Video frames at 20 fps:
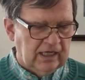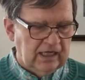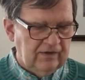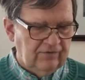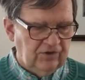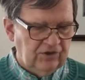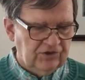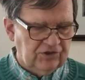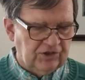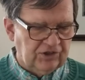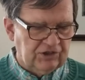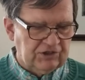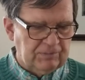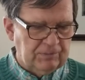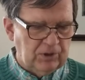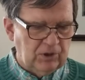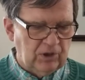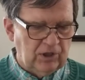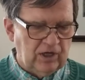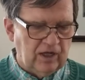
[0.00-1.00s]
give us a
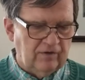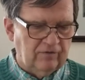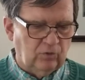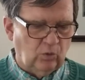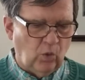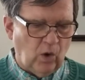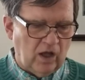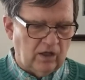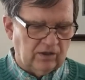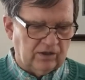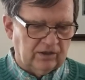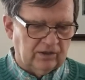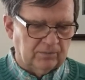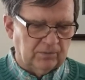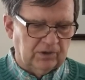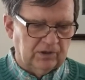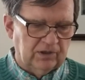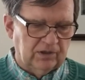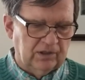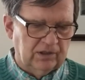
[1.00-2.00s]
spirit of
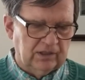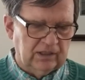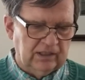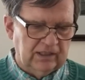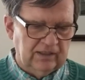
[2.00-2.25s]
welcome.